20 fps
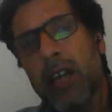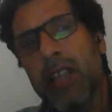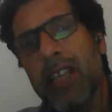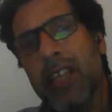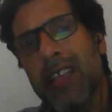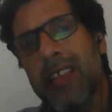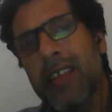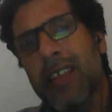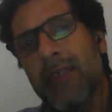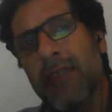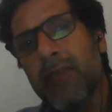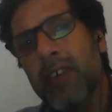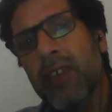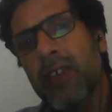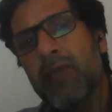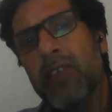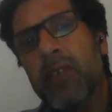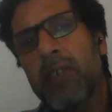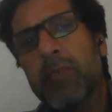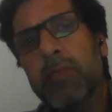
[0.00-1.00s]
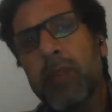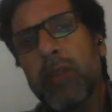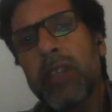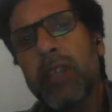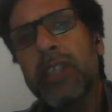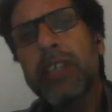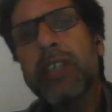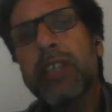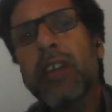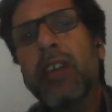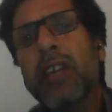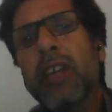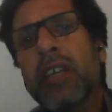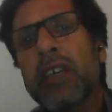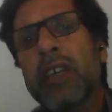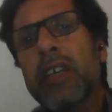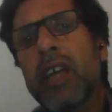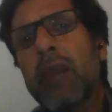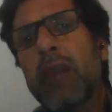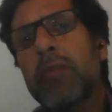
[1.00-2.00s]
they suffer from political,
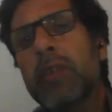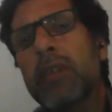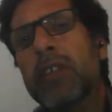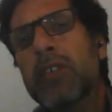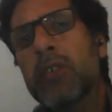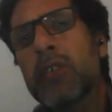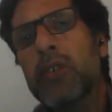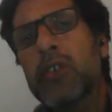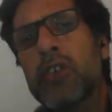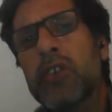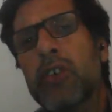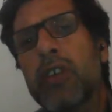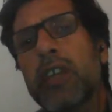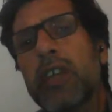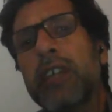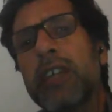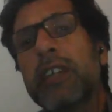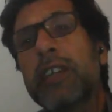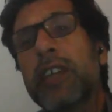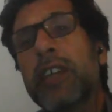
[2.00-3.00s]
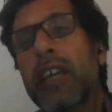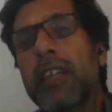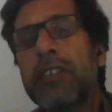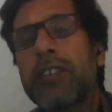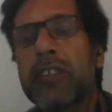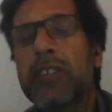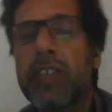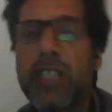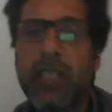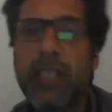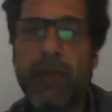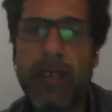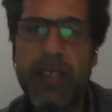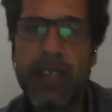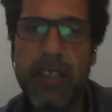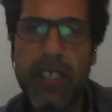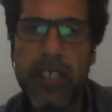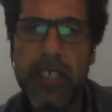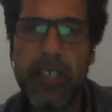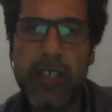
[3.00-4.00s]
economic, social, and cultural
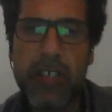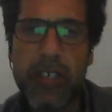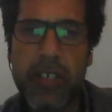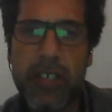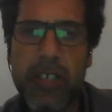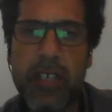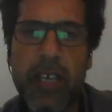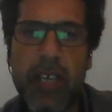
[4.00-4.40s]
devastation.